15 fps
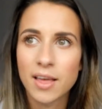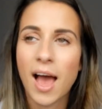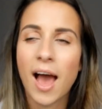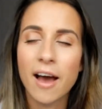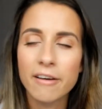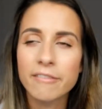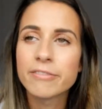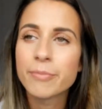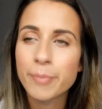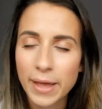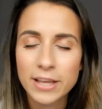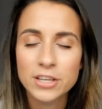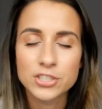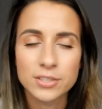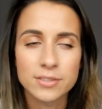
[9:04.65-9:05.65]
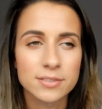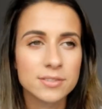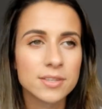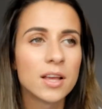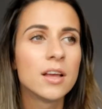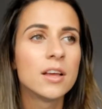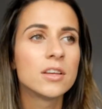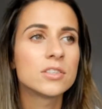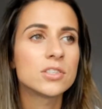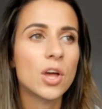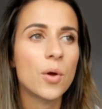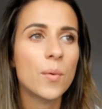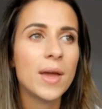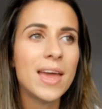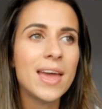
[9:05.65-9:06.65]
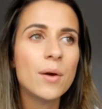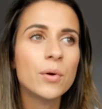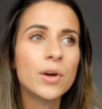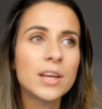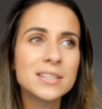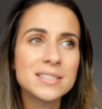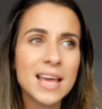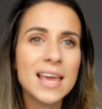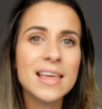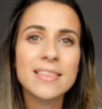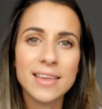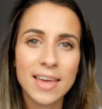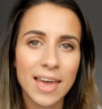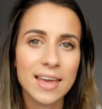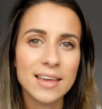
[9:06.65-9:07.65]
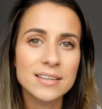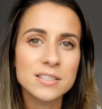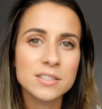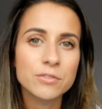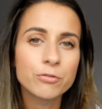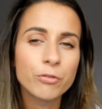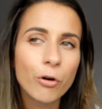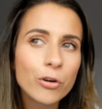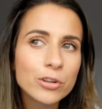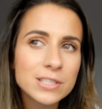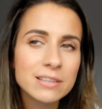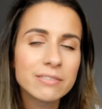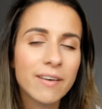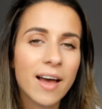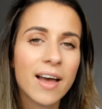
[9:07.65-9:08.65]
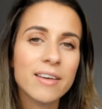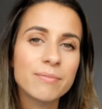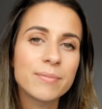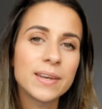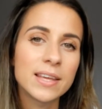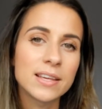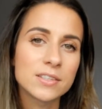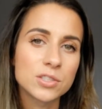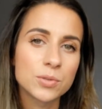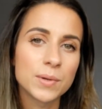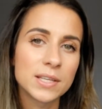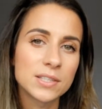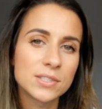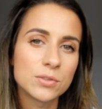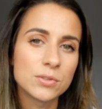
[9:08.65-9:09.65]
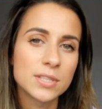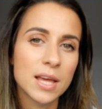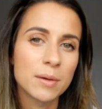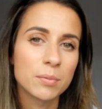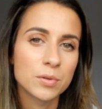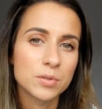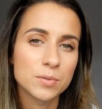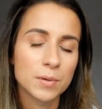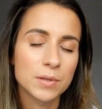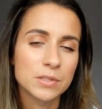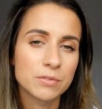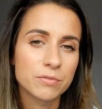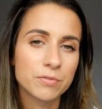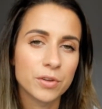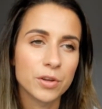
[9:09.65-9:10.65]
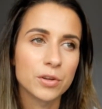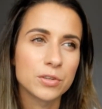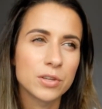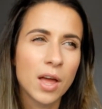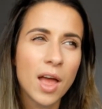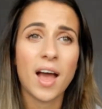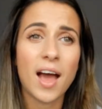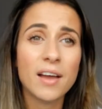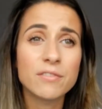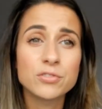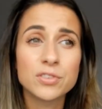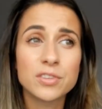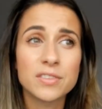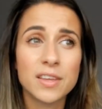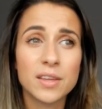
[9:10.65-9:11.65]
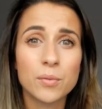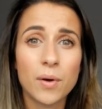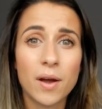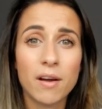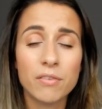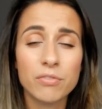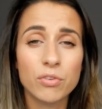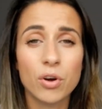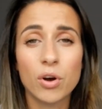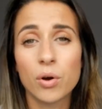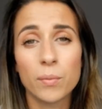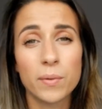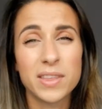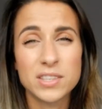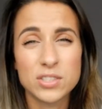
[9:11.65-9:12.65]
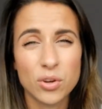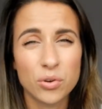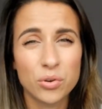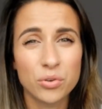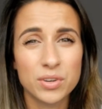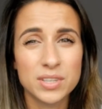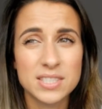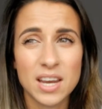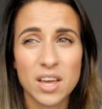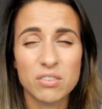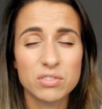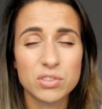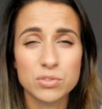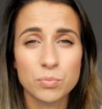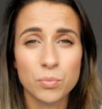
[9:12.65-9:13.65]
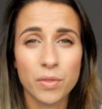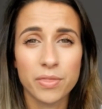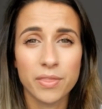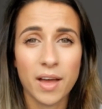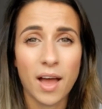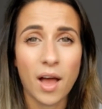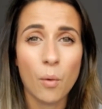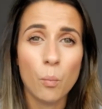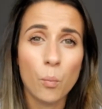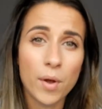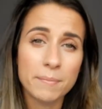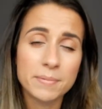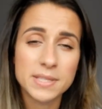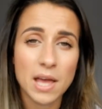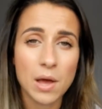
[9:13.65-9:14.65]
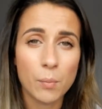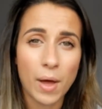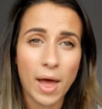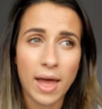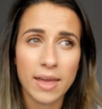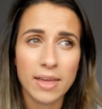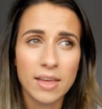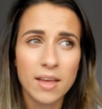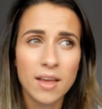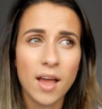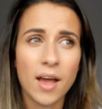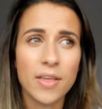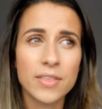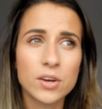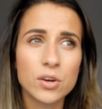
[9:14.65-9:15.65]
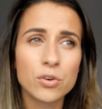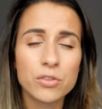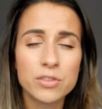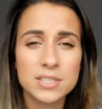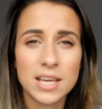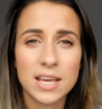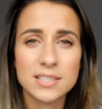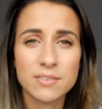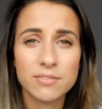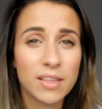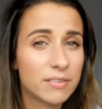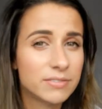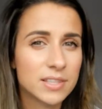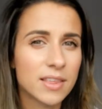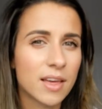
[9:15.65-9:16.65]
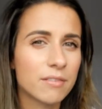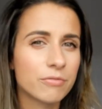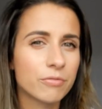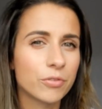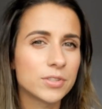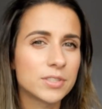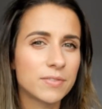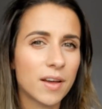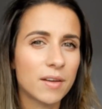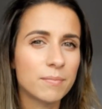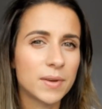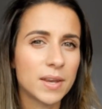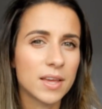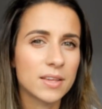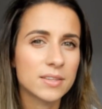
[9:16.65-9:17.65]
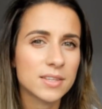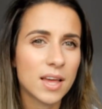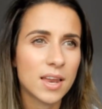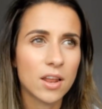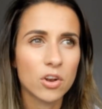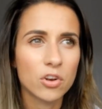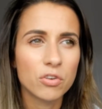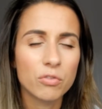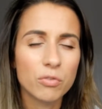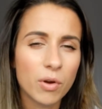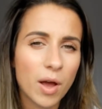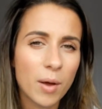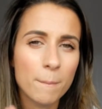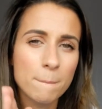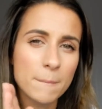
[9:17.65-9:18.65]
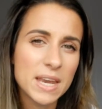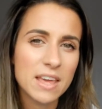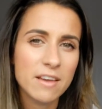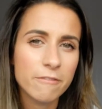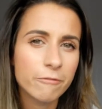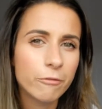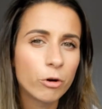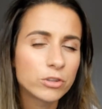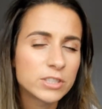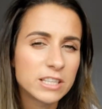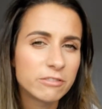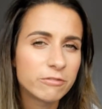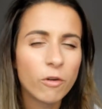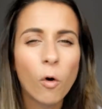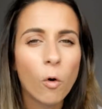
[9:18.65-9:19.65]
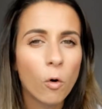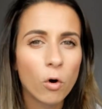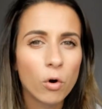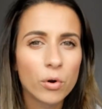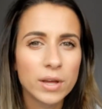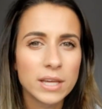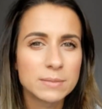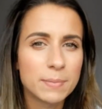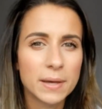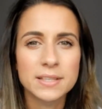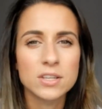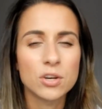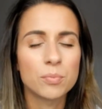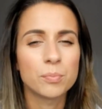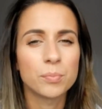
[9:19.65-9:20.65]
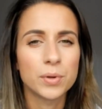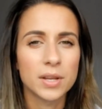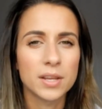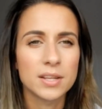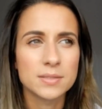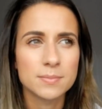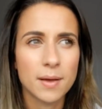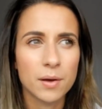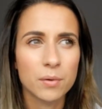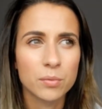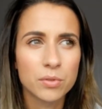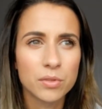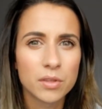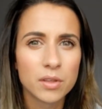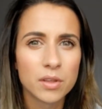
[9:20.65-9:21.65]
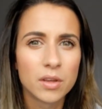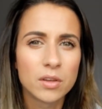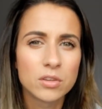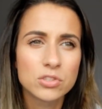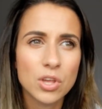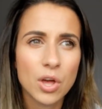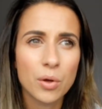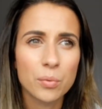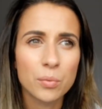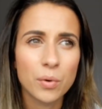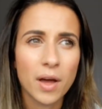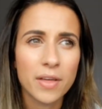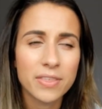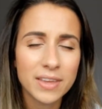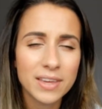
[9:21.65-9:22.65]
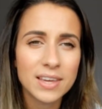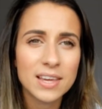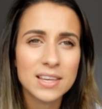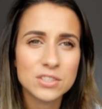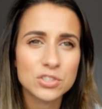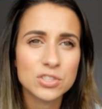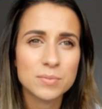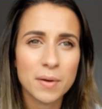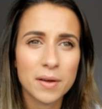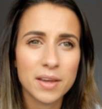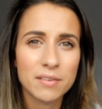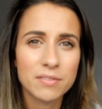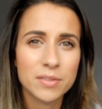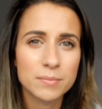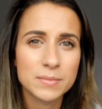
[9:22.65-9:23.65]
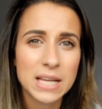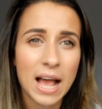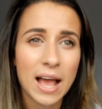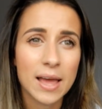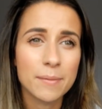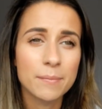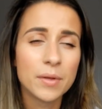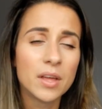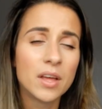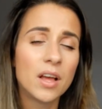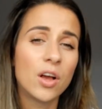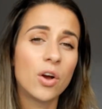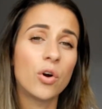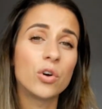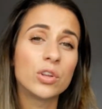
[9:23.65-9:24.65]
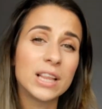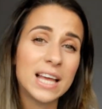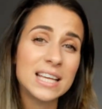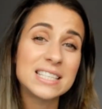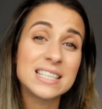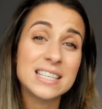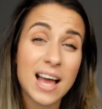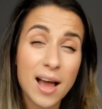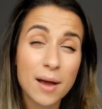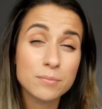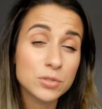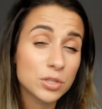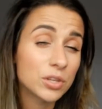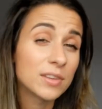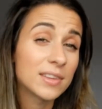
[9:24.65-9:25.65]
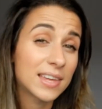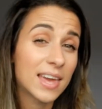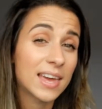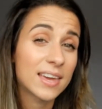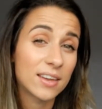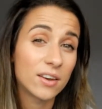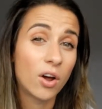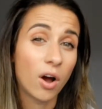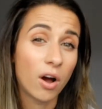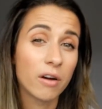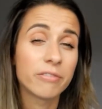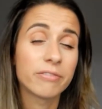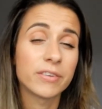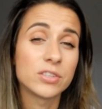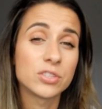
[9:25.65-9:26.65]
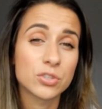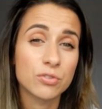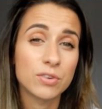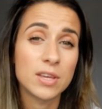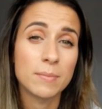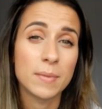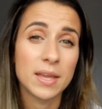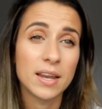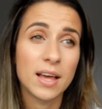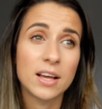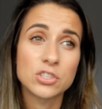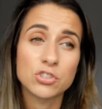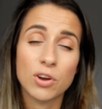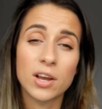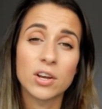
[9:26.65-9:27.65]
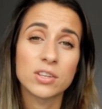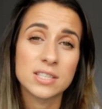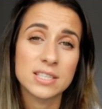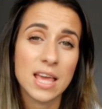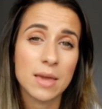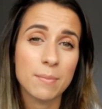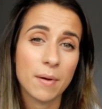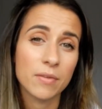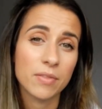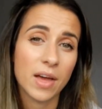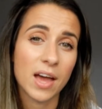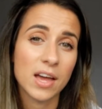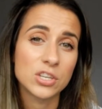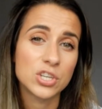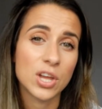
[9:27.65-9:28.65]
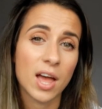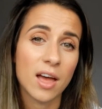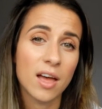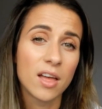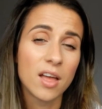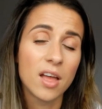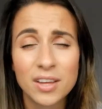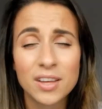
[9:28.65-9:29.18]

Have patience. So it can take the kid 45 minutes to eat 2 tablespoons of food. I've done the thing where I thought, oh well, he's not hungry today or he doesn't want that, and whipped it away, and then on other days I've left it there for 45 minutes, and on minute 44 he's picked it up and put it in his mouth. So I think it is just about giving them time. Unless he's absolutely kicking off and screaming, I try not to take him out of the high chair.